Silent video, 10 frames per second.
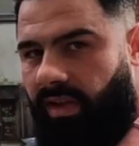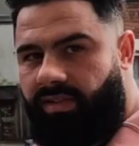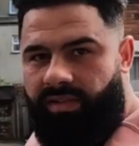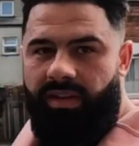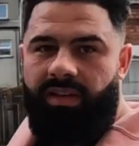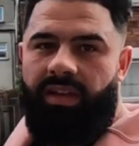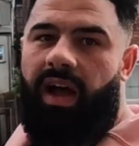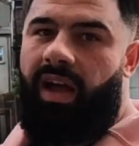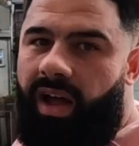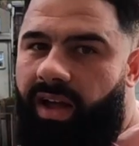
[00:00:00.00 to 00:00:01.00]
As you seen,
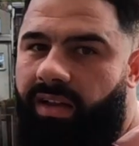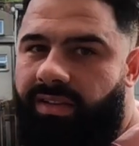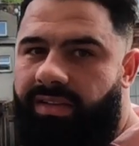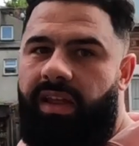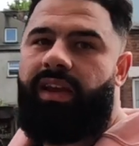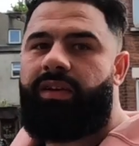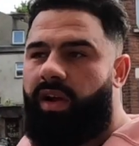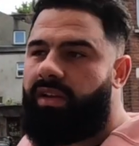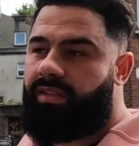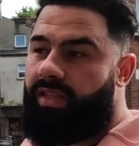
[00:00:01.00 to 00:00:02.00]
I had steak and
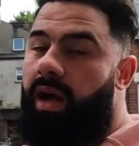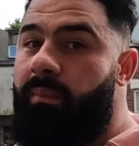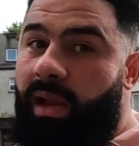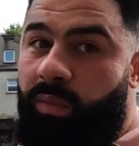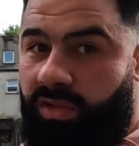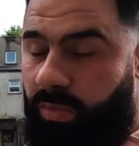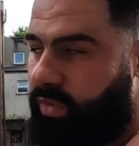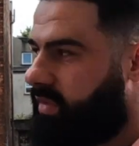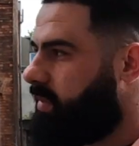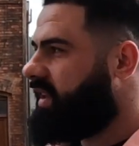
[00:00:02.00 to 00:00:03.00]
rice. That meal was
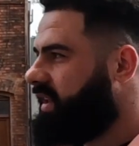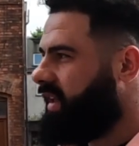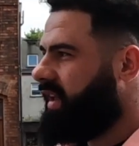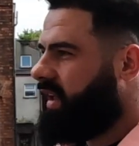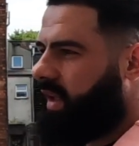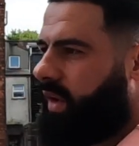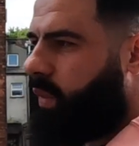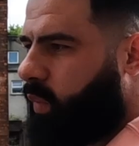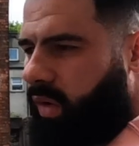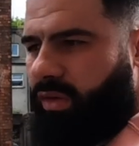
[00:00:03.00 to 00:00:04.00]
supposed to be
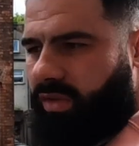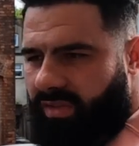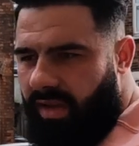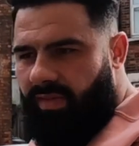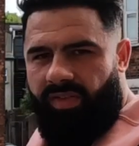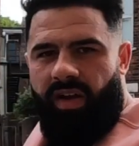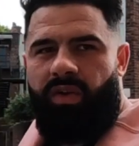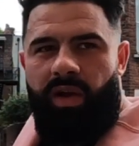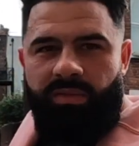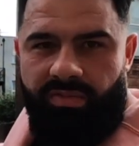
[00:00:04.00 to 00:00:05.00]

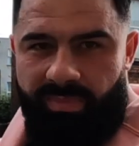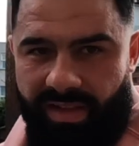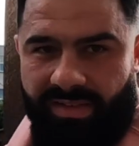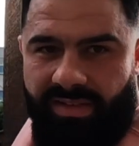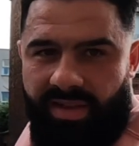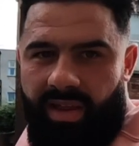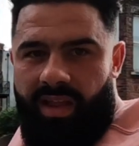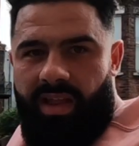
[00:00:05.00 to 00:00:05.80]
175 grams of mince,